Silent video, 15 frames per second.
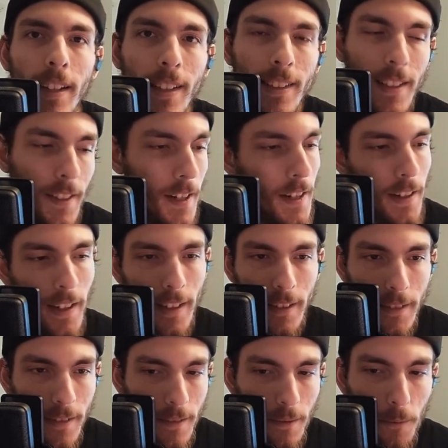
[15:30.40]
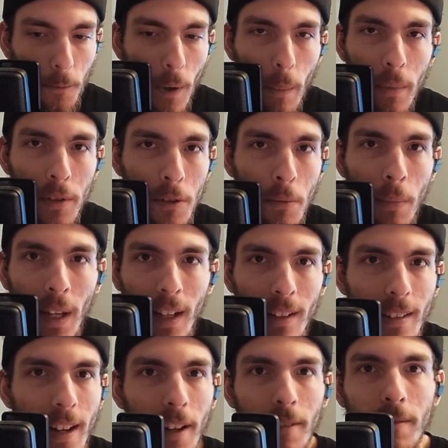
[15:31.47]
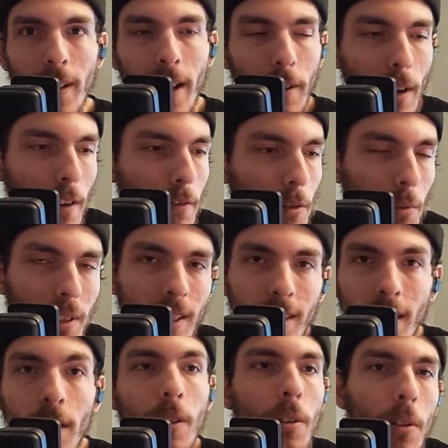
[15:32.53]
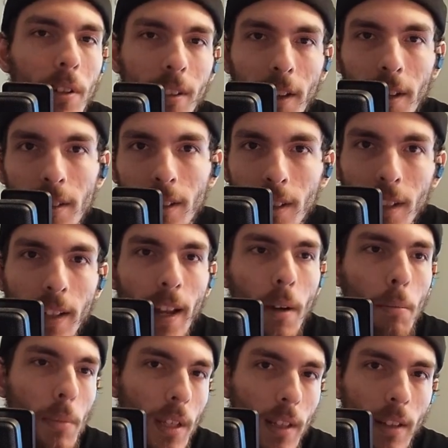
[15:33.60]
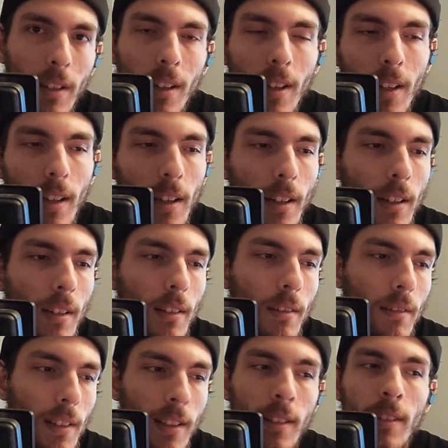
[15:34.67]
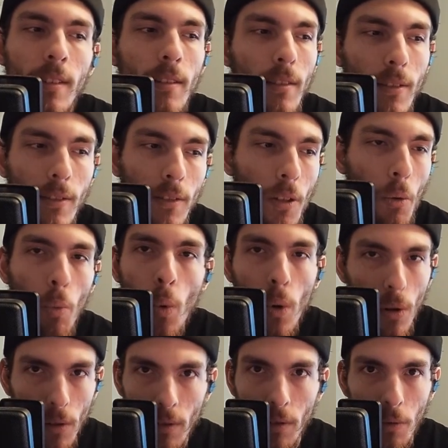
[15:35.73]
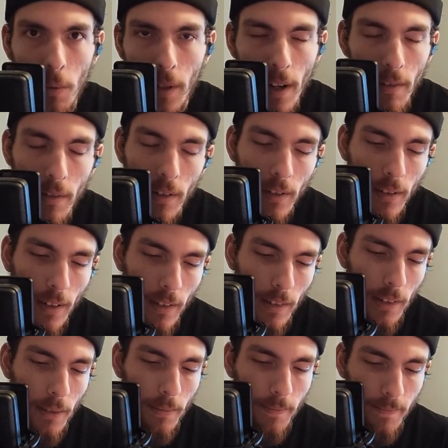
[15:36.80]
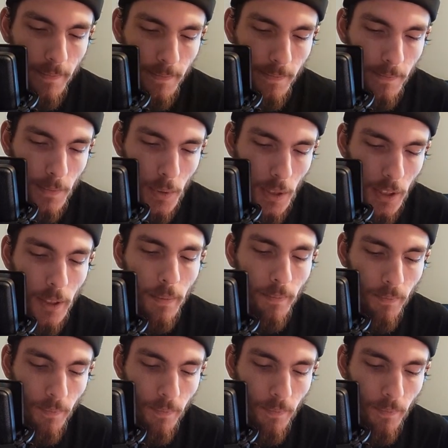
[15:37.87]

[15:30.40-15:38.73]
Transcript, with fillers: And it's like, all right, weapons are made now. Now everyone in there, including Tyson, can now be in the war or whatever. I don't know. We'll see.